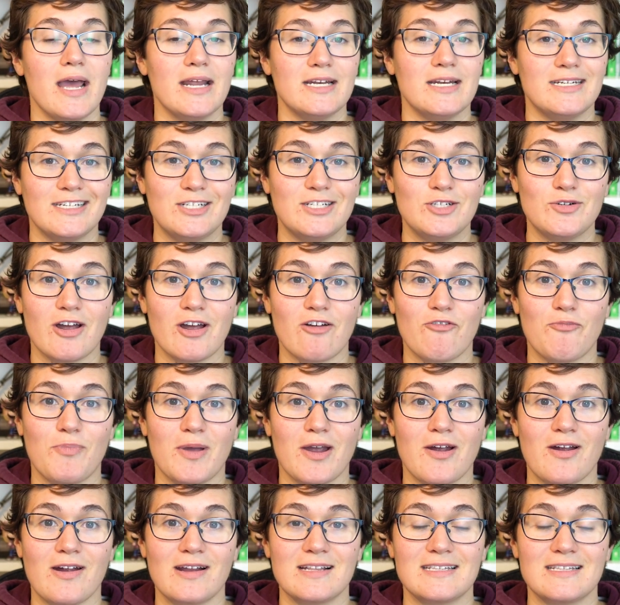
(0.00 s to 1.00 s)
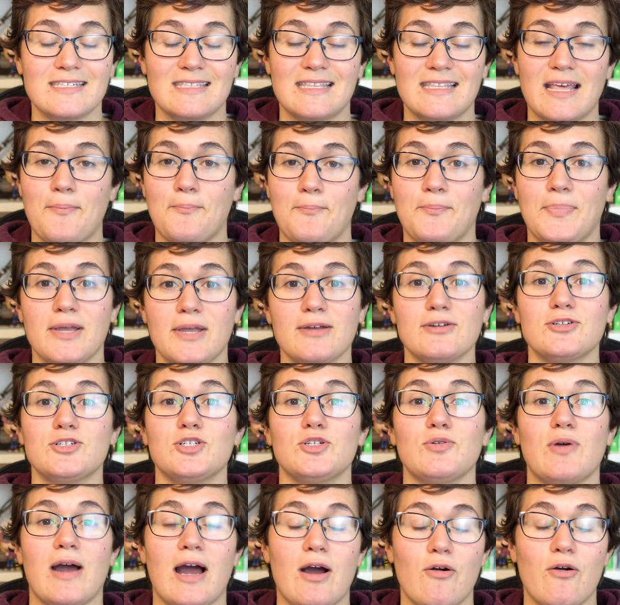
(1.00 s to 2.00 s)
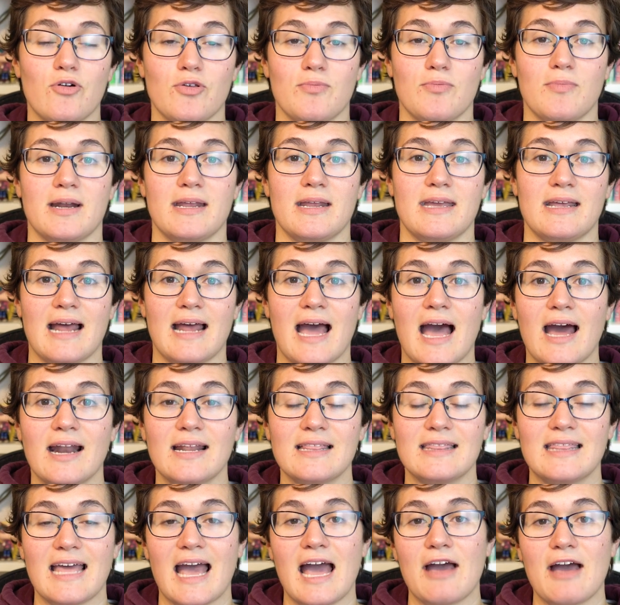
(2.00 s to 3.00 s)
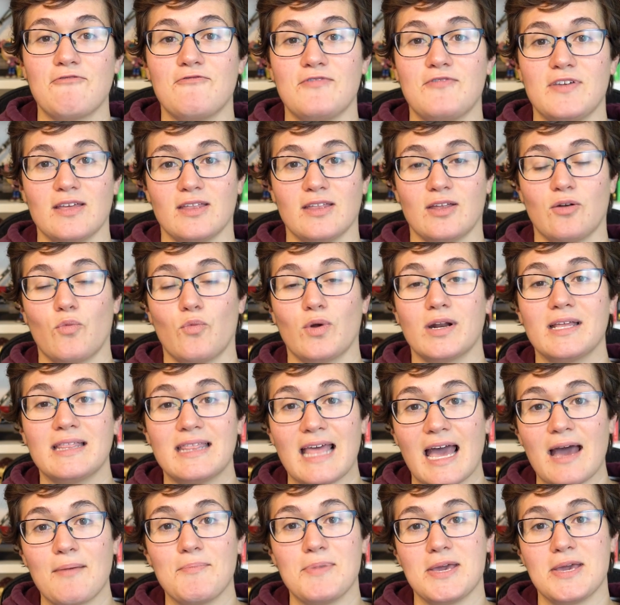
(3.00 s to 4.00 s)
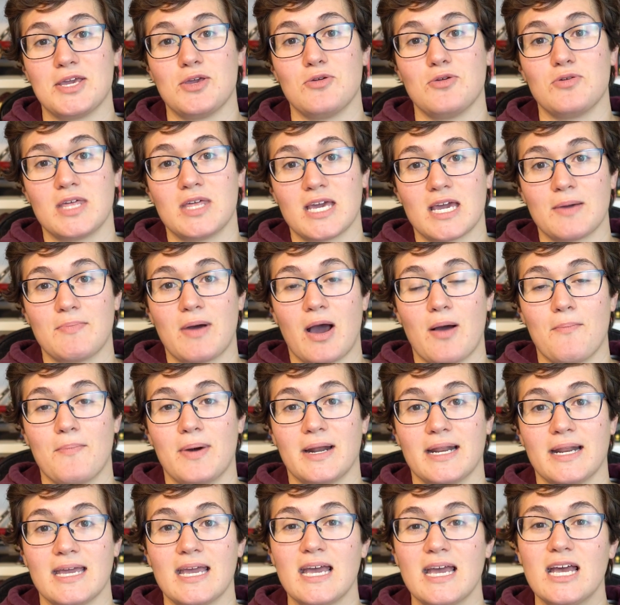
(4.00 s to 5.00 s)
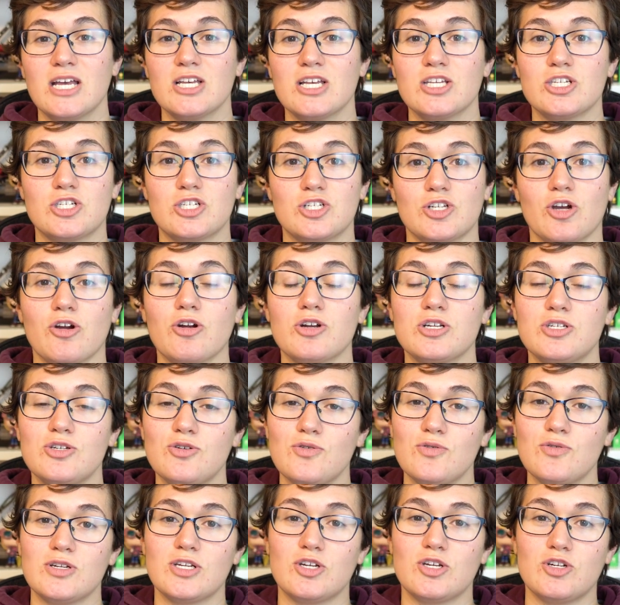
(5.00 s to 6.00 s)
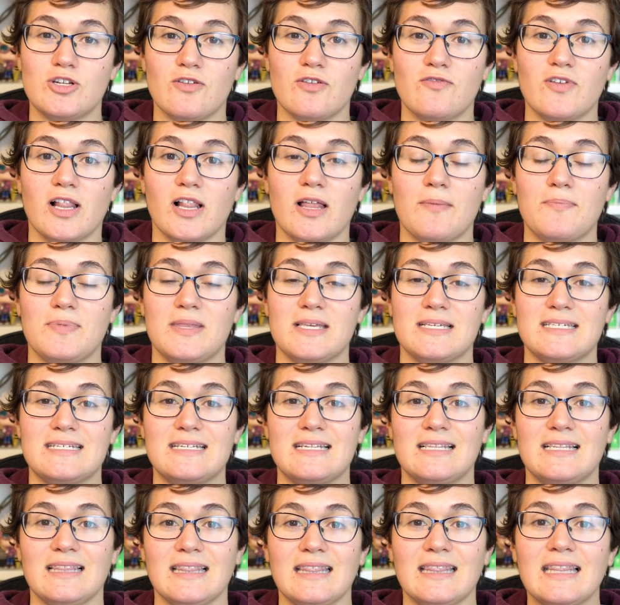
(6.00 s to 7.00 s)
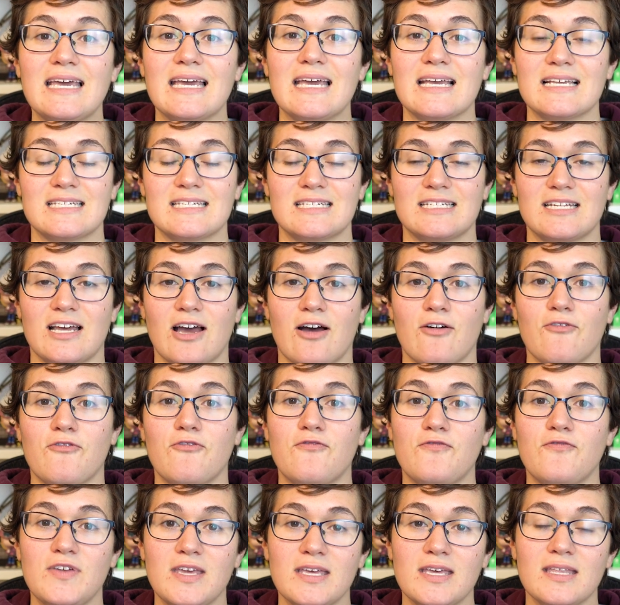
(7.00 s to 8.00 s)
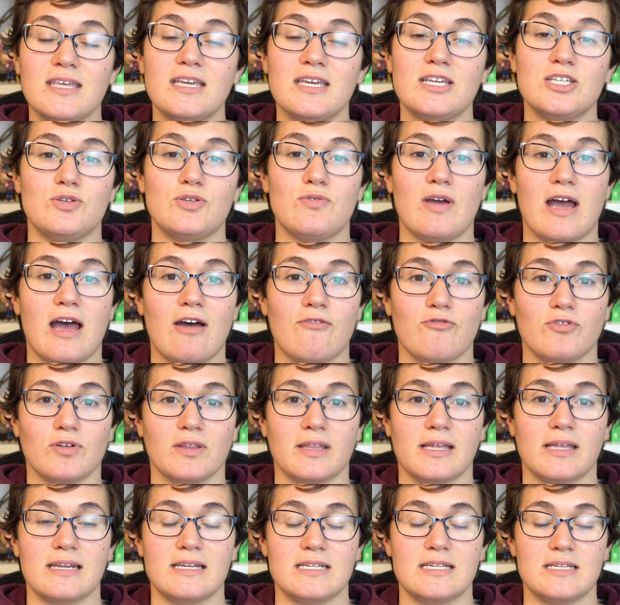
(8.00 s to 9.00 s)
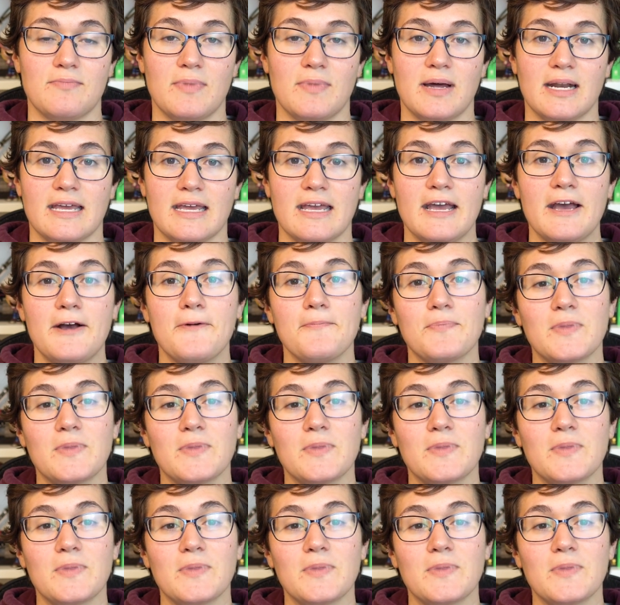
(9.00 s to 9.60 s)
Did you have parents that bailed you out with money, and how did that feel, and what did that make you think about money? Start to develop this list of feelings you have related to money.